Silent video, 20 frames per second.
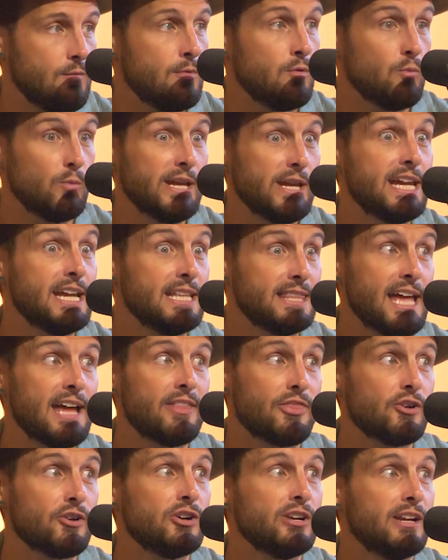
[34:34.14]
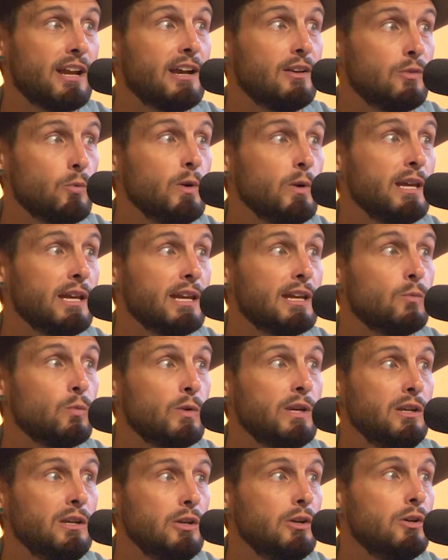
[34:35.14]
but we hit that 39th week, and
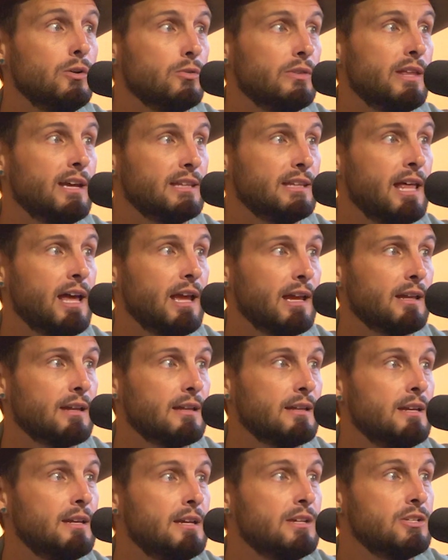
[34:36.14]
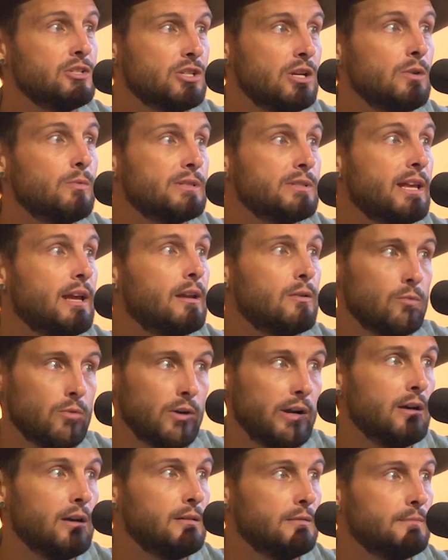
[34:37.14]
we knew that like shit was getting
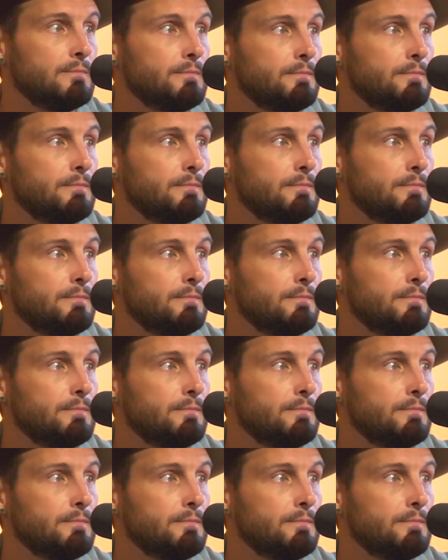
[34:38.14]
real.